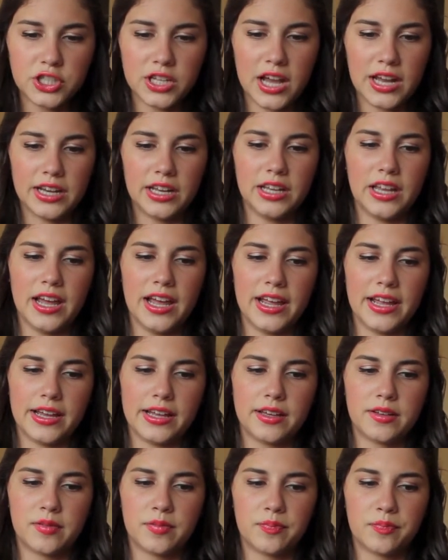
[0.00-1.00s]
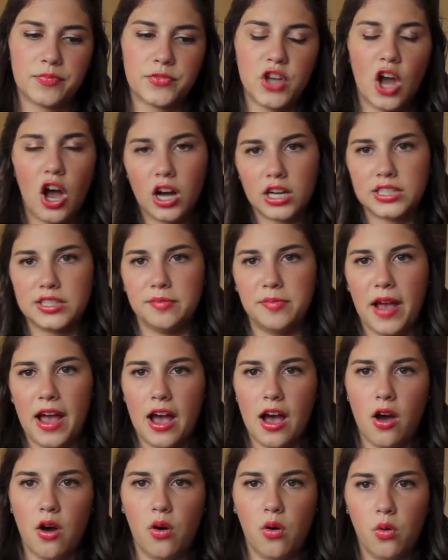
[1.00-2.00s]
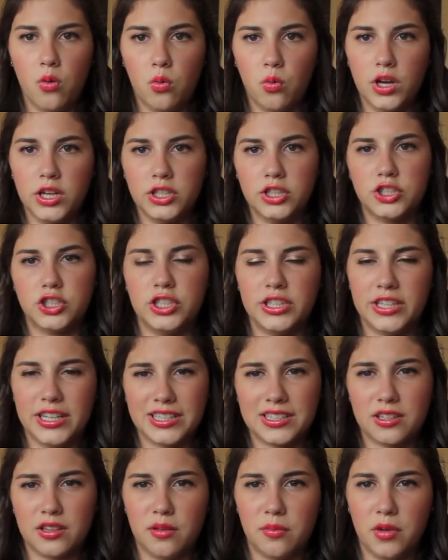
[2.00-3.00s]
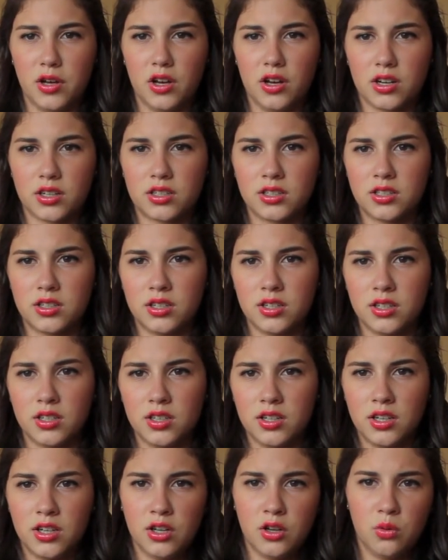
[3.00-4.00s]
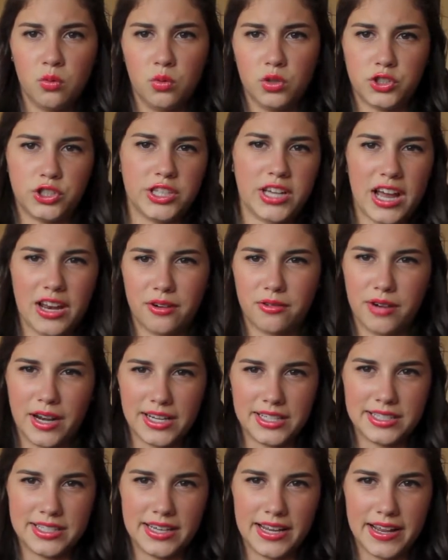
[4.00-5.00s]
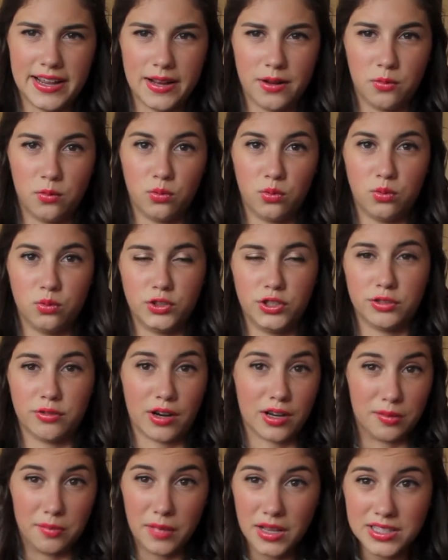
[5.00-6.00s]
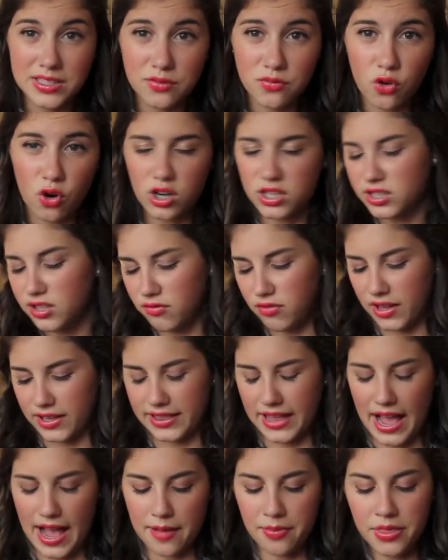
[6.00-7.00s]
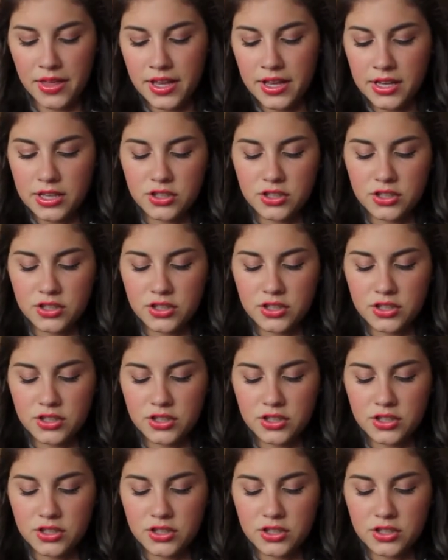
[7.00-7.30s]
She kind of like talks about what she thinks of the book, what she kind of rates it, who she recommends it for, stuff like that.